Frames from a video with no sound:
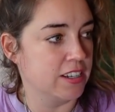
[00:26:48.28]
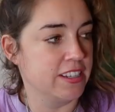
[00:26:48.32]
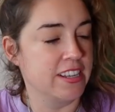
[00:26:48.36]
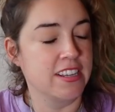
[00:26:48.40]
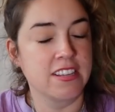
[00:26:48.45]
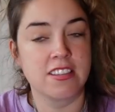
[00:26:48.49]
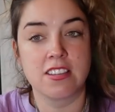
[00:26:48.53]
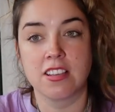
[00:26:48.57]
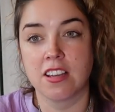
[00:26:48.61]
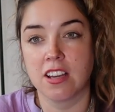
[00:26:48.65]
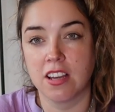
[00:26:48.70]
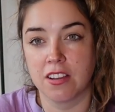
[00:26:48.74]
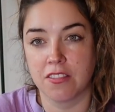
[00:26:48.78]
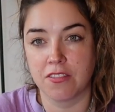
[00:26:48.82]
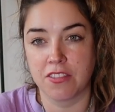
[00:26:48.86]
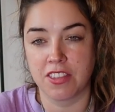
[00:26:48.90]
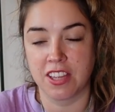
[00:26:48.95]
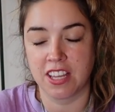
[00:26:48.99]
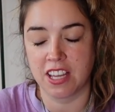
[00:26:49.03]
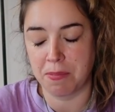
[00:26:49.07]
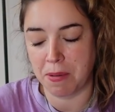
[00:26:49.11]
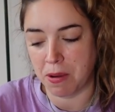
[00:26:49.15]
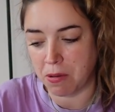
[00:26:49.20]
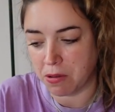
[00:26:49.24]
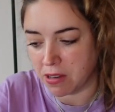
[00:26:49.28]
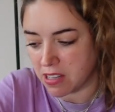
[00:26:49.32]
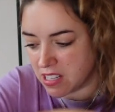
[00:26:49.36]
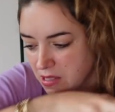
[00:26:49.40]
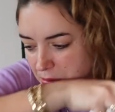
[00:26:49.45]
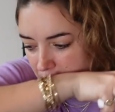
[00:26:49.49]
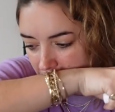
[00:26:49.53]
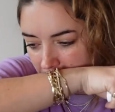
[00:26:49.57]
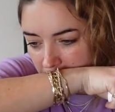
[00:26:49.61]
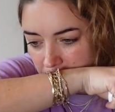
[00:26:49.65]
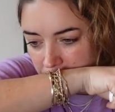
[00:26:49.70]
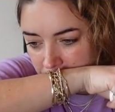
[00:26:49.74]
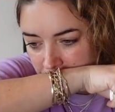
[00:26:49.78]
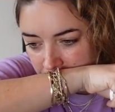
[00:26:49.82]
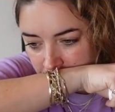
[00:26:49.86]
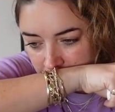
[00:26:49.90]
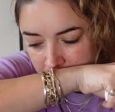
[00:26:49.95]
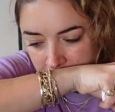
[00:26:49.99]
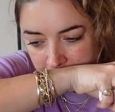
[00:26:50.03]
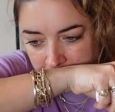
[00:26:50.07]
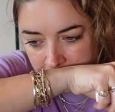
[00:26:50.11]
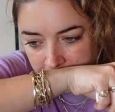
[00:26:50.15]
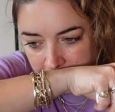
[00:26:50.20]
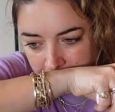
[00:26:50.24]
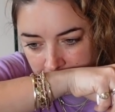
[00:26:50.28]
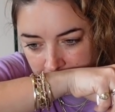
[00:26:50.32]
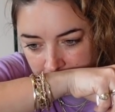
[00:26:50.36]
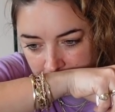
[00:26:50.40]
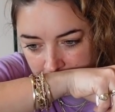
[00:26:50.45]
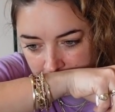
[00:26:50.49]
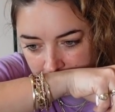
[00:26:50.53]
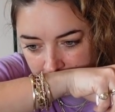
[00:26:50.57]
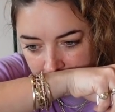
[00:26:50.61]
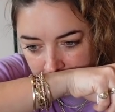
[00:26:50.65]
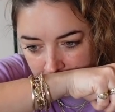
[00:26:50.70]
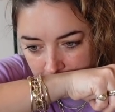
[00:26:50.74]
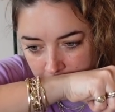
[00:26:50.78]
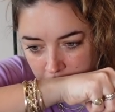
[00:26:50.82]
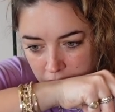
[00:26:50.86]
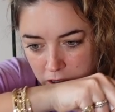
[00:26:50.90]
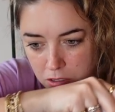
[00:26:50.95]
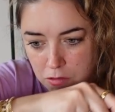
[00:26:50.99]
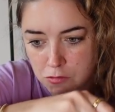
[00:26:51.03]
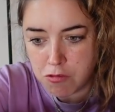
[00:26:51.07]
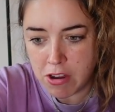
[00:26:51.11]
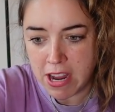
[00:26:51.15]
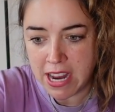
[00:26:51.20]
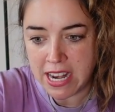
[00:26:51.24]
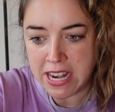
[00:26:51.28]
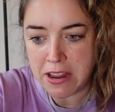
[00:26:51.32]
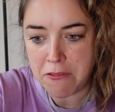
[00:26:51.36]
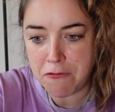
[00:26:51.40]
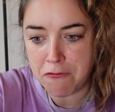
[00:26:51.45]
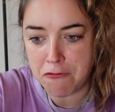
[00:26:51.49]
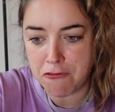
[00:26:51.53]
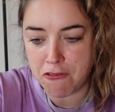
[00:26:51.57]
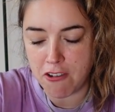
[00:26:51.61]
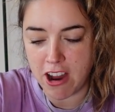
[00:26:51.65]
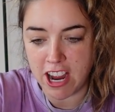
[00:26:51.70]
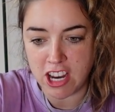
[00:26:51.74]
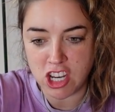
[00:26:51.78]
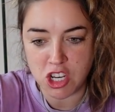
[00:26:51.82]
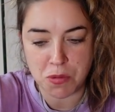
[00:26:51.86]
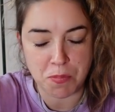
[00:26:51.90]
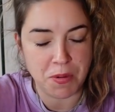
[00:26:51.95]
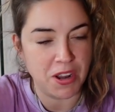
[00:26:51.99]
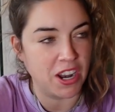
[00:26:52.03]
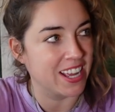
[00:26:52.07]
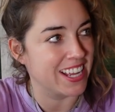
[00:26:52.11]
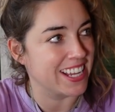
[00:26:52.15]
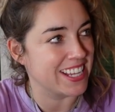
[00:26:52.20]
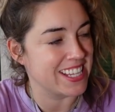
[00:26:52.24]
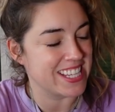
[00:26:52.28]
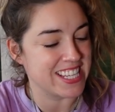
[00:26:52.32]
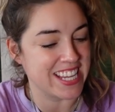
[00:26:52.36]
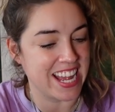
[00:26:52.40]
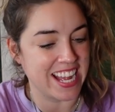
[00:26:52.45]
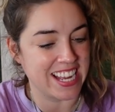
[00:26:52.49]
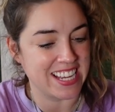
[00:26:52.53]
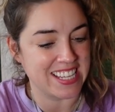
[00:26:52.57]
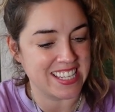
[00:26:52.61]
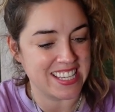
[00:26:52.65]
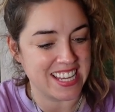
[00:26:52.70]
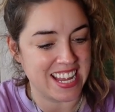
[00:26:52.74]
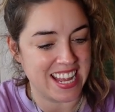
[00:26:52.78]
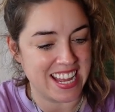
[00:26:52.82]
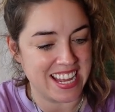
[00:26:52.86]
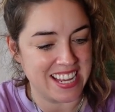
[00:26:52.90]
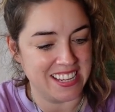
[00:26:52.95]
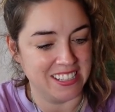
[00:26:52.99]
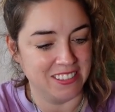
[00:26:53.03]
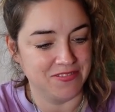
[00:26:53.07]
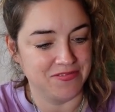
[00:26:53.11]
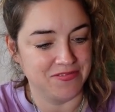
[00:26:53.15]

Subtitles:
I need to think about what this one like. Really fresh, but like sexy.